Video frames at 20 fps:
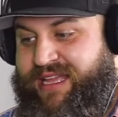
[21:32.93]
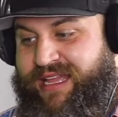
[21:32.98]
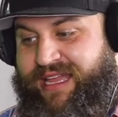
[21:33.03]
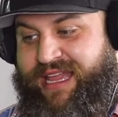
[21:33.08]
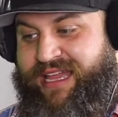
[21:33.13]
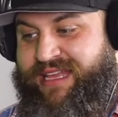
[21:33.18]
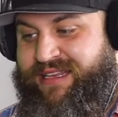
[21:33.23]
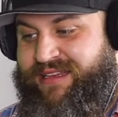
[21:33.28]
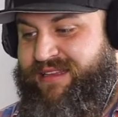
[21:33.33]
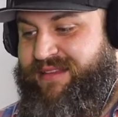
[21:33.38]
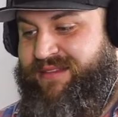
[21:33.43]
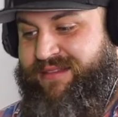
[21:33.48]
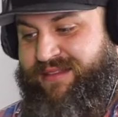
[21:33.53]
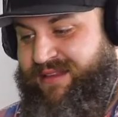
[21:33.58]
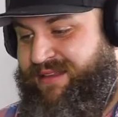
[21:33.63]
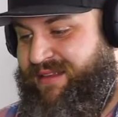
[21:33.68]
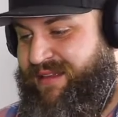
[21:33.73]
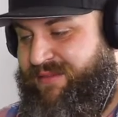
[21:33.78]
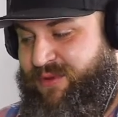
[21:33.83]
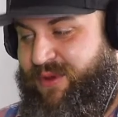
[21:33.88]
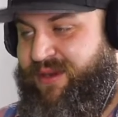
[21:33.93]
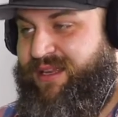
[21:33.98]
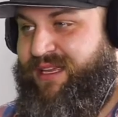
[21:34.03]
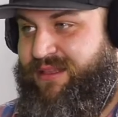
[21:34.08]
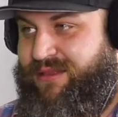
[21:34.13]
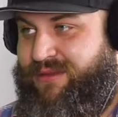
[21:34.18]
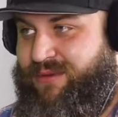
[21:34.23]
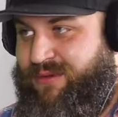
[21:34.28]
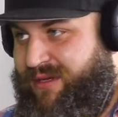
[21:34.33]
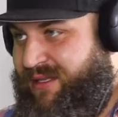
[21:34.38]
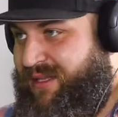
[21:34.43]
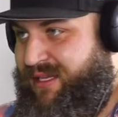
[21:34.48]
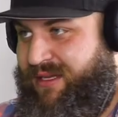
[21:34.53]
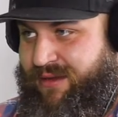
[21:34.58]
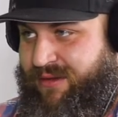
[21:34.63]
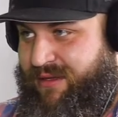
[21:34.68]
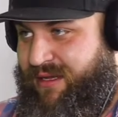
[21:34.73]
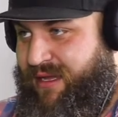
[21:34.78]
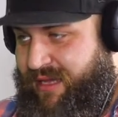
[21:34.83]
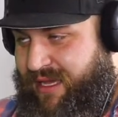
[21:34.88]
If you want to get through
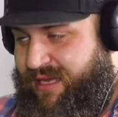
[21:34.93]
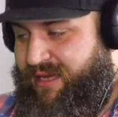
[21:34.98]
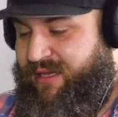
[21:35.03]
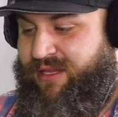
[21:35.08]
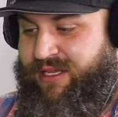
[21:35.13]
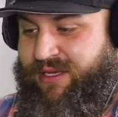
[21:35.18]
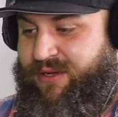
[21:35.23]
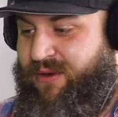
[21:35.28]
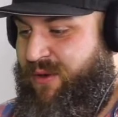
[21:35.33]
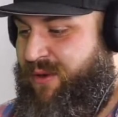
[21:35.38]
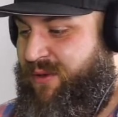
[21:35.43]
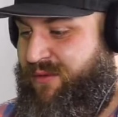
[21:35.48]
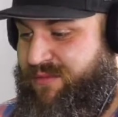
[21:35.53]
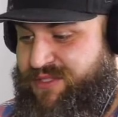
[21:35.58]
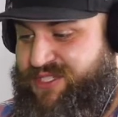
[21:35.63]
in a click hole,